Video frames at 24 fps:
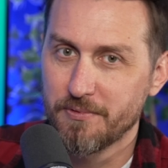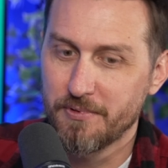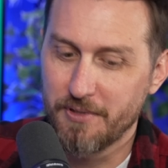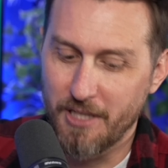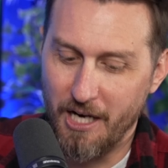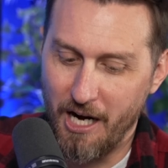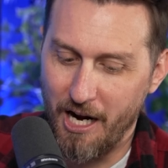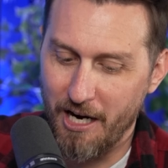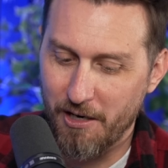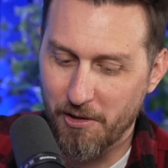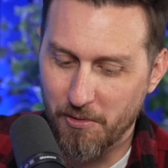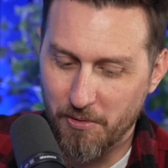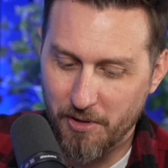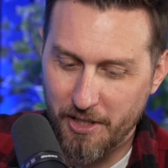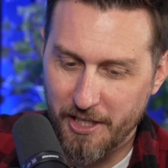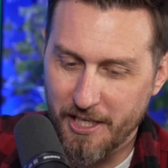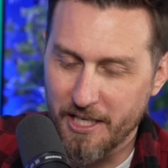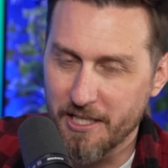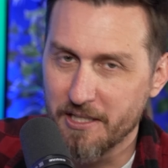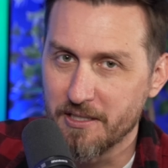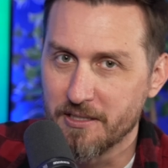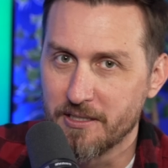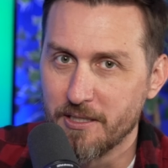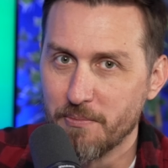I don't want to
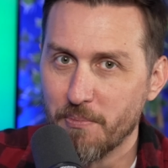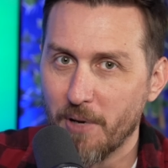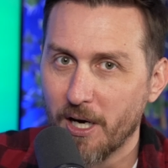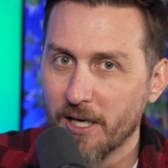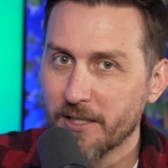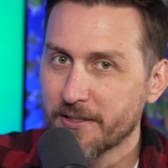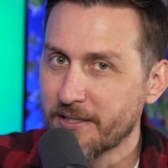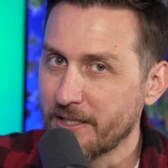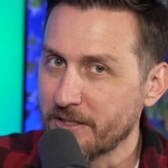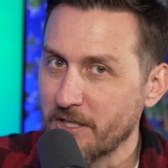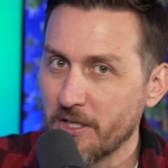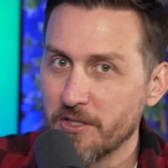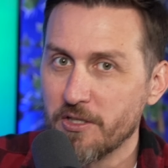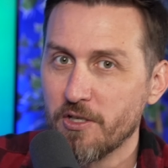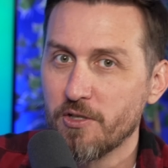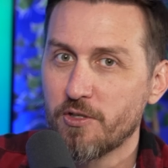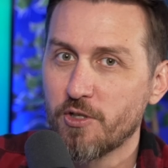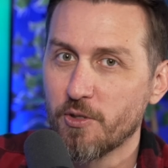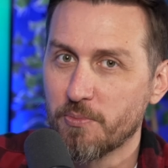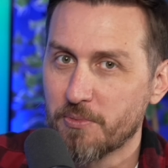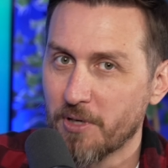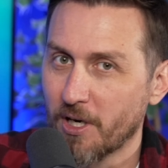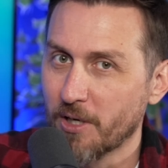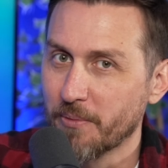get demonetized on
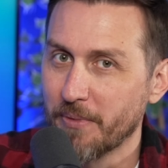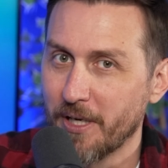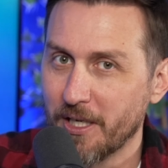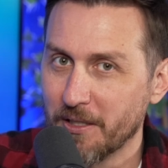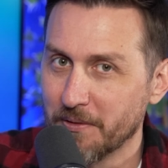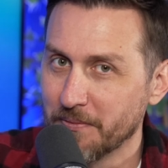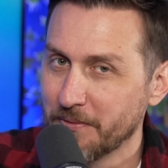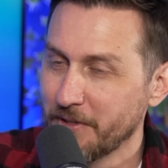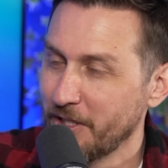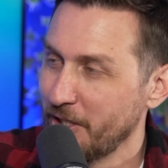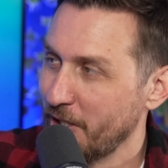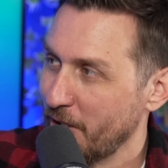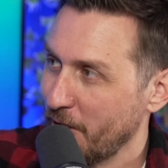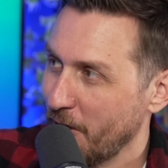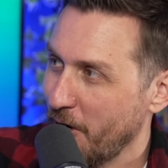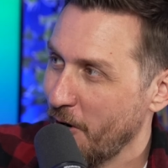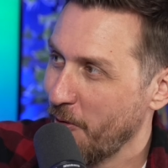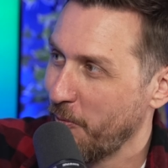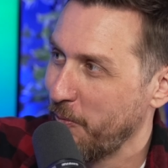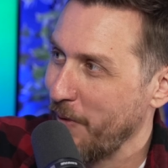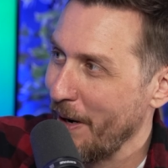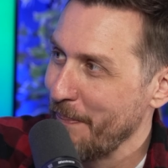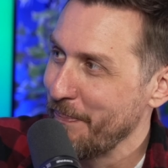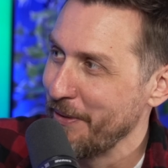YouTube talking about,
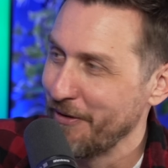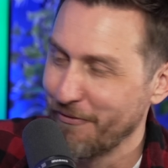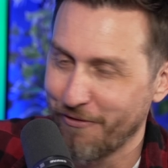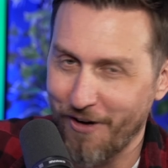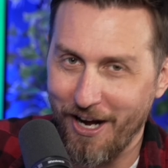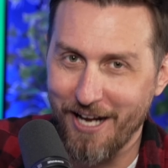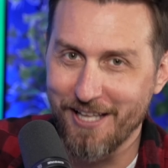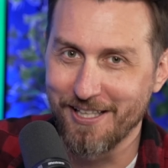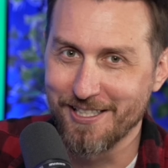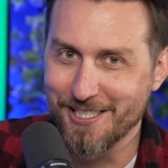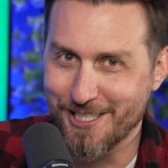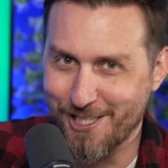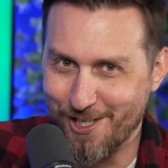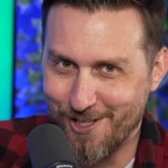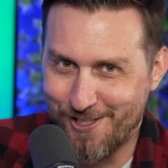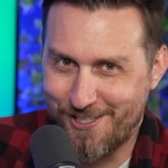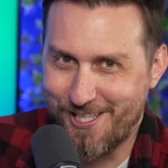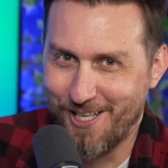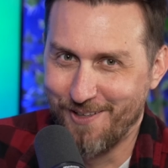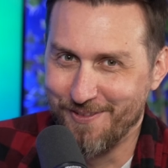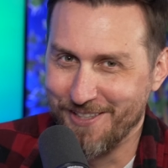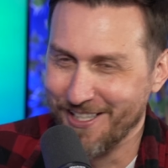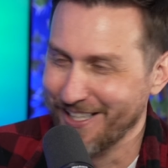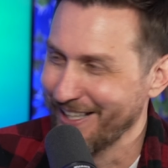weapon violence or
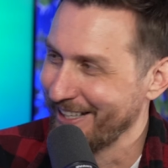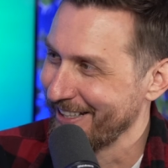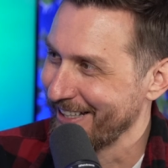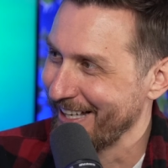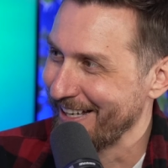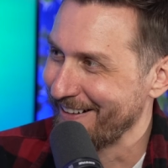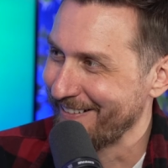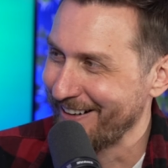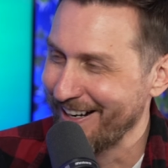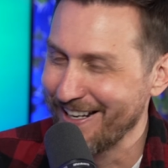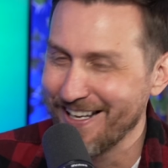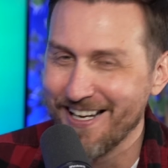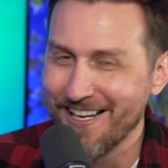something like that, right?